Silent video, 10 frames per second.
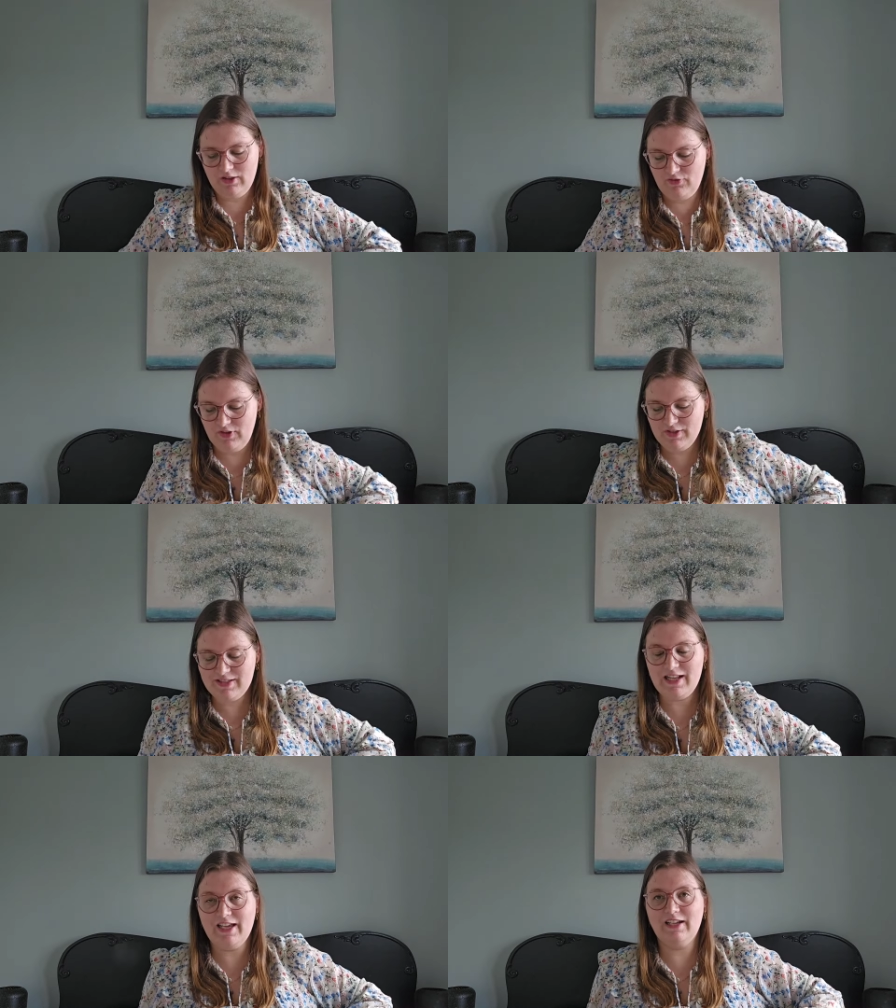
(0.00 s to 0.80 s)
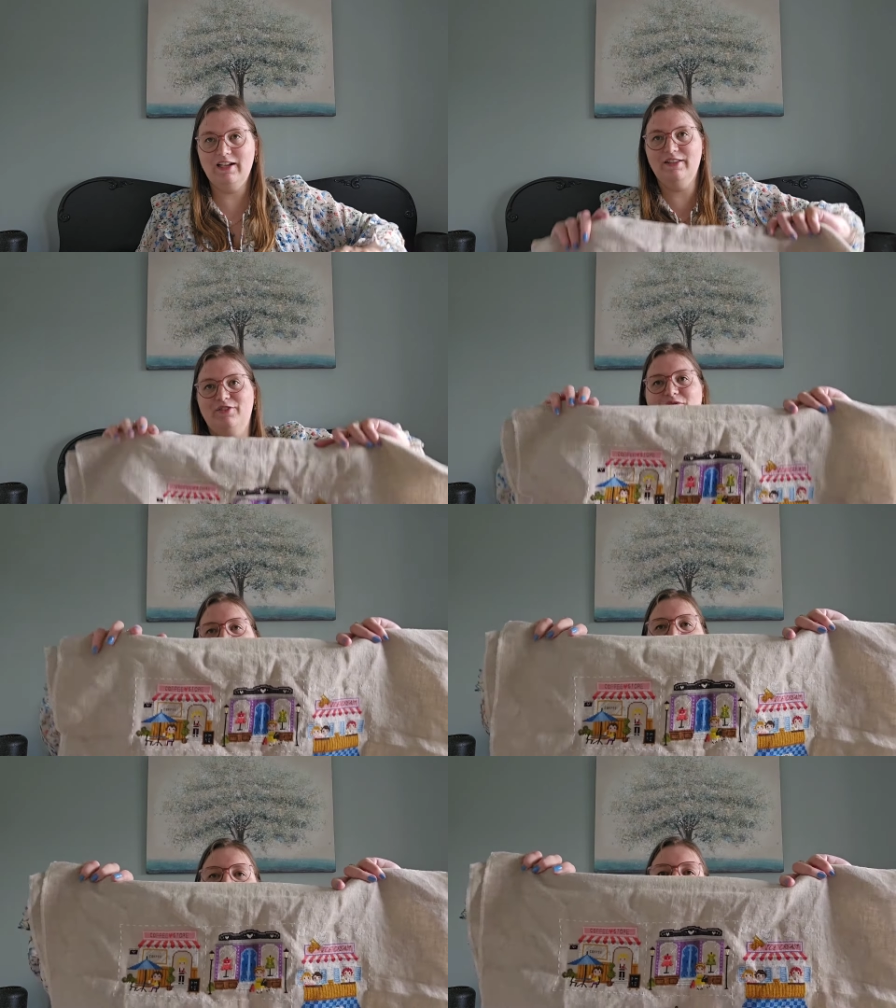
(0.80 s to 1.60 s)
feels like a little
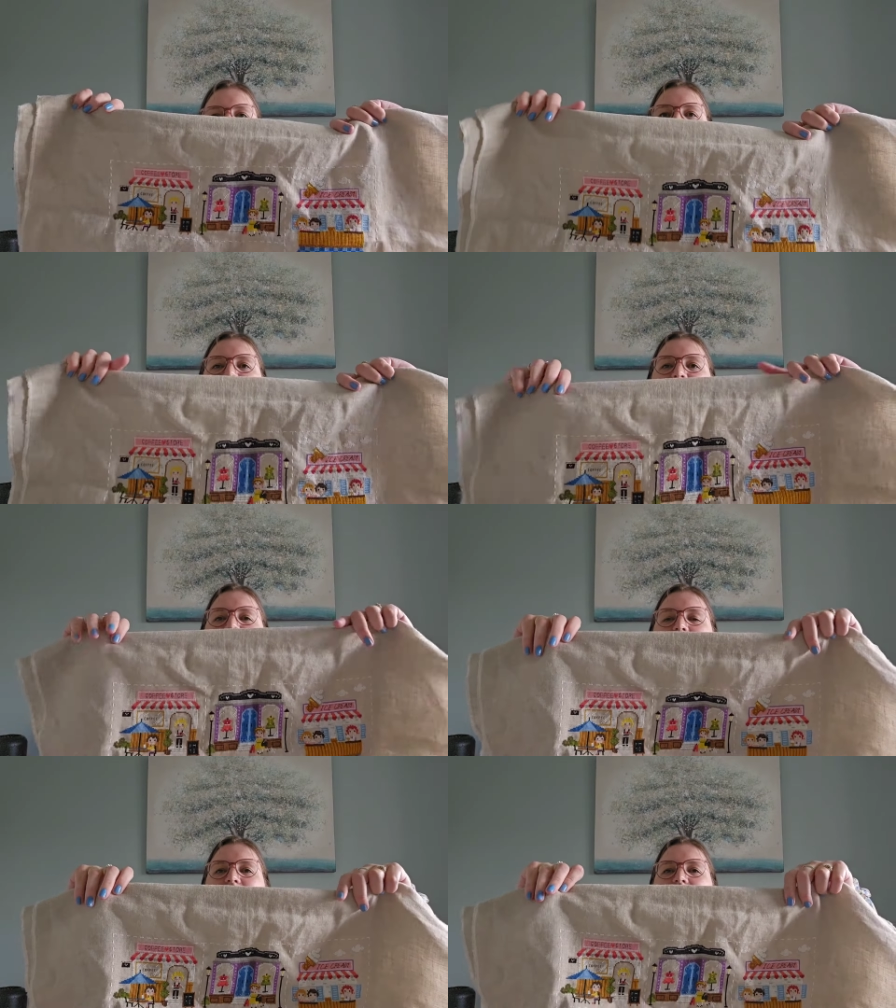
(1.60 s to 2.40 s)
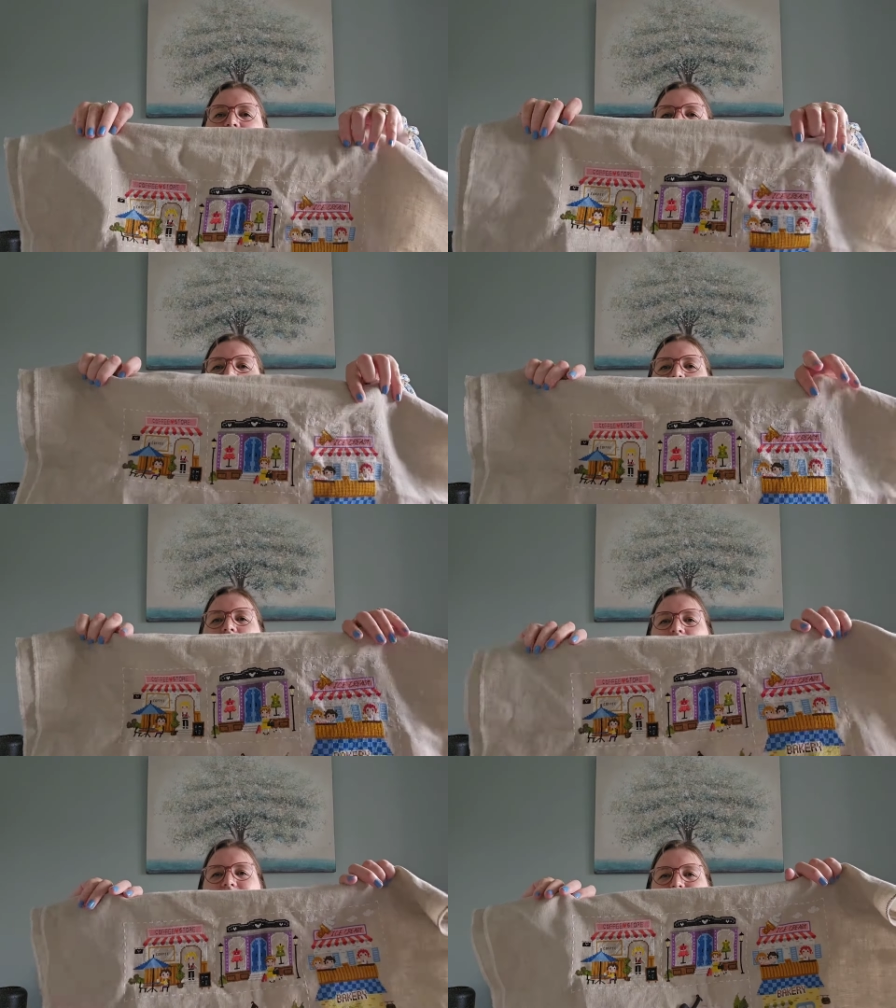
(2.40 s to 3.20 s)
finish.
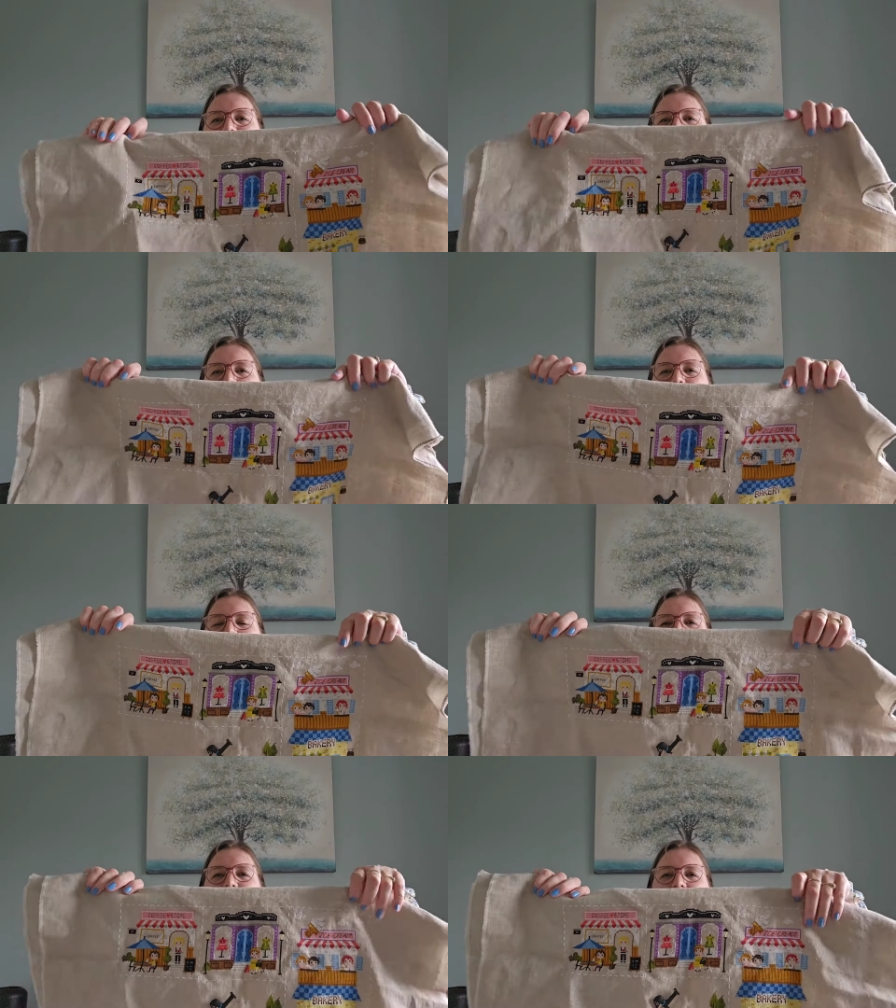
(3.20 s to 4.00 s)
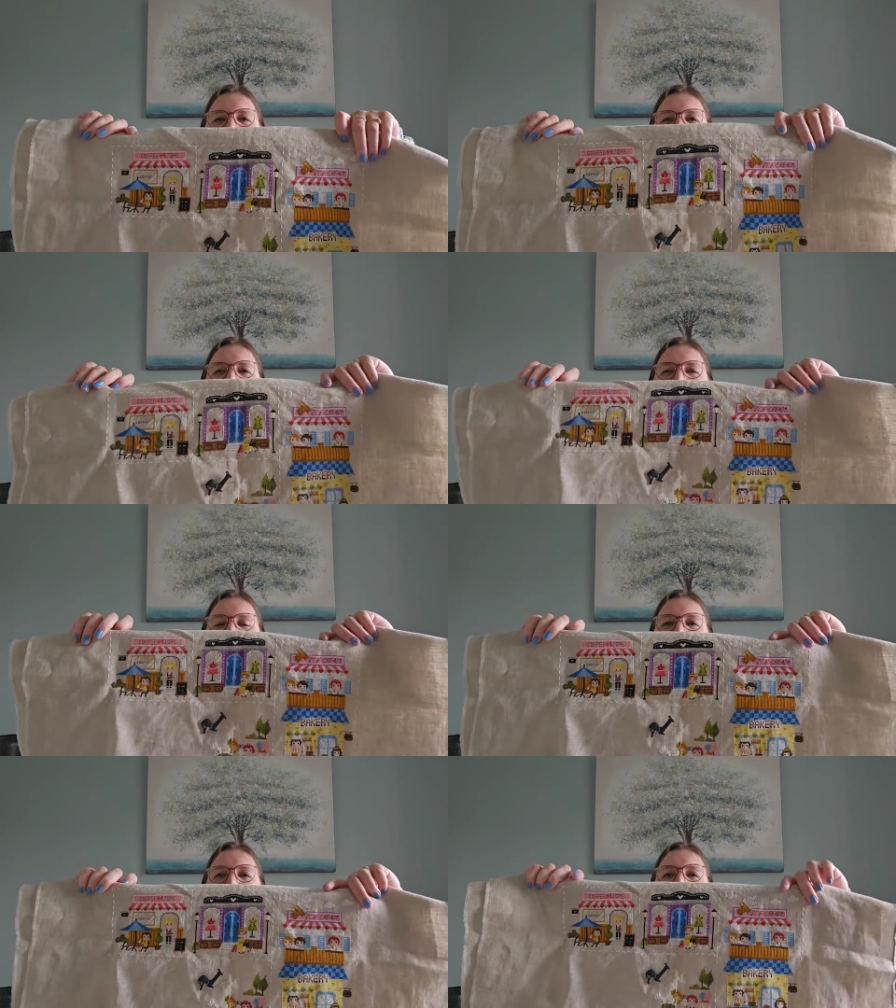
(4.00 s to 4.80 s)
I started this one
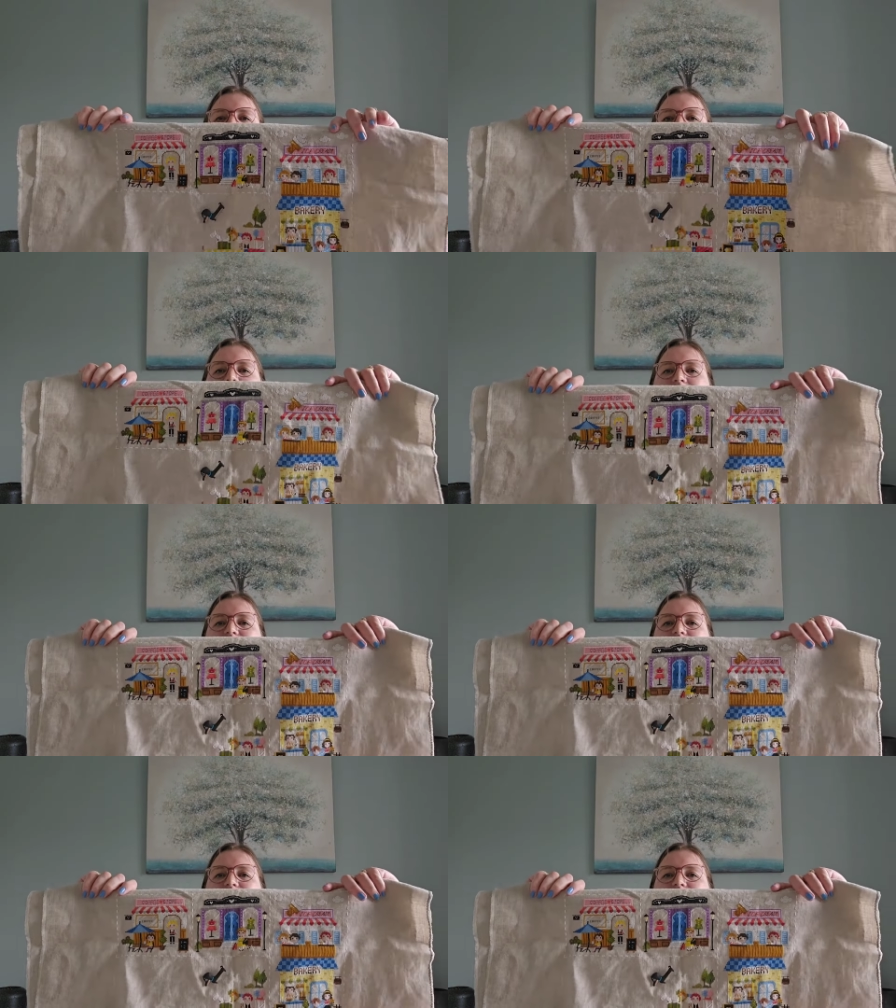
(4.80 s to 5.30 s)
a few years